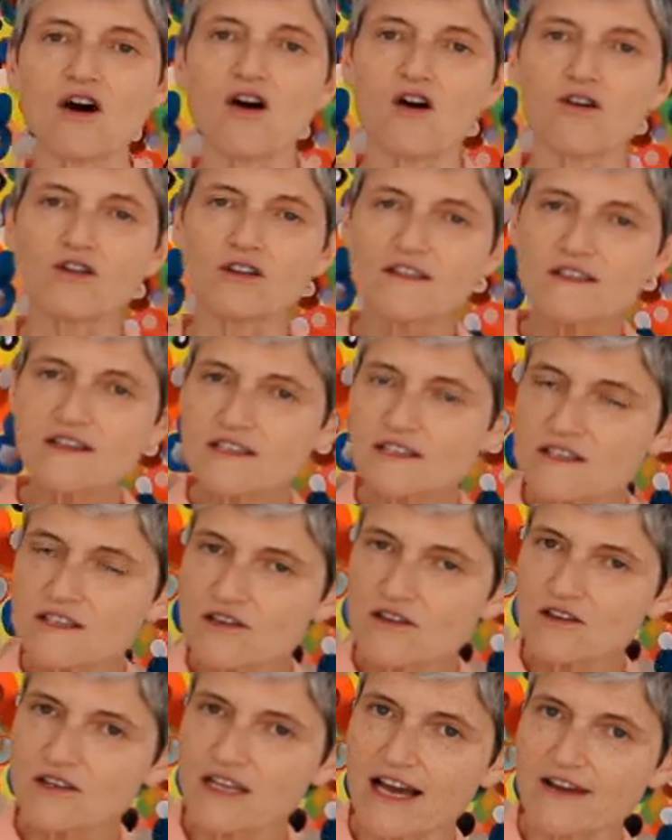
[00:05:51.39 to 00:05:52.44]
all in this
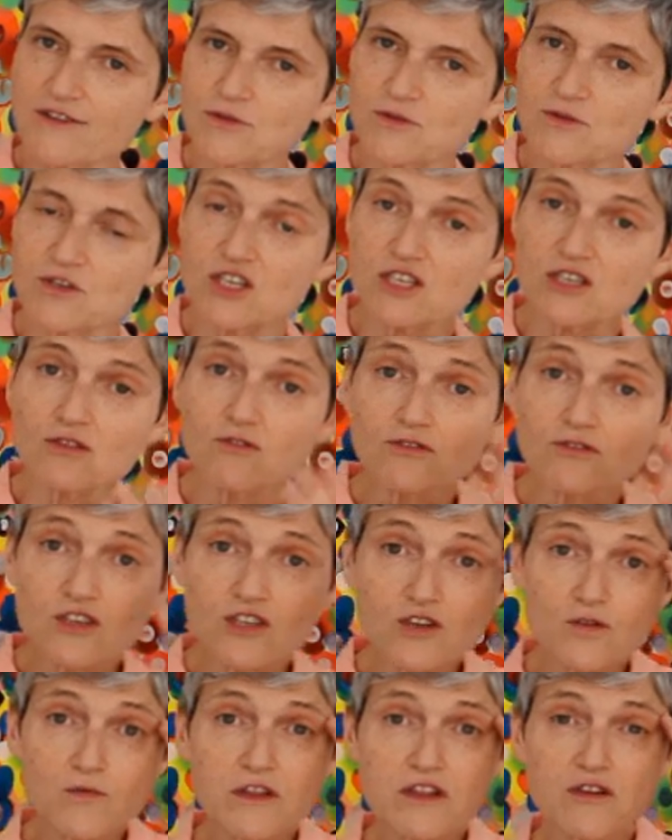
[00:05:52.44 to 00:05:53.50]
third house, which is all to
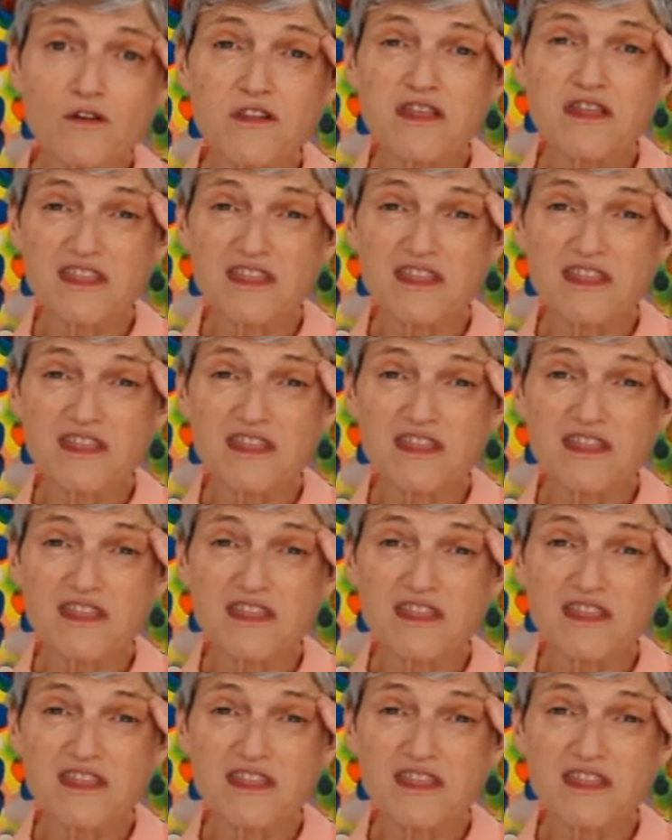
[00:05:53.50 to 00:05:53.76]
do with your